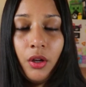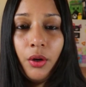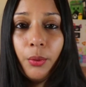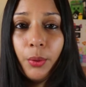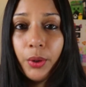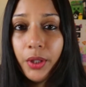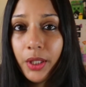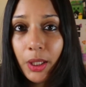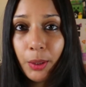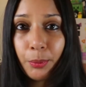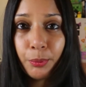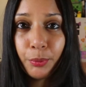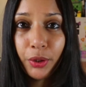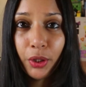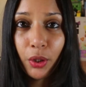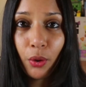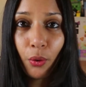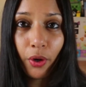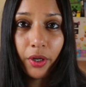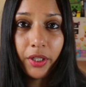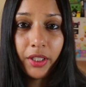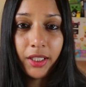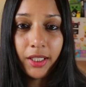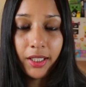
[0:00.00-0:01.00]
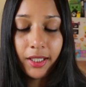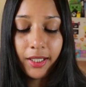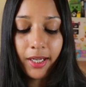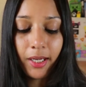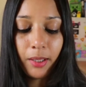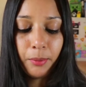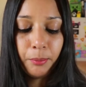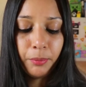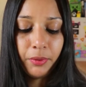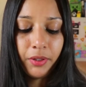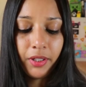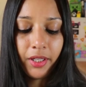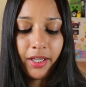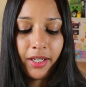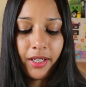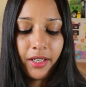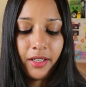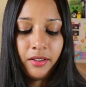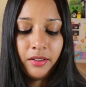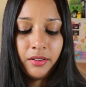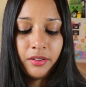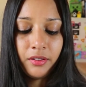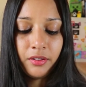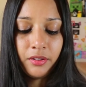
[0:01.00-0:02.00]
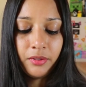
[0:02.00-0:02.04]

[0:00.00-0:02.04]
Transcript: when I'm recording a gameplay.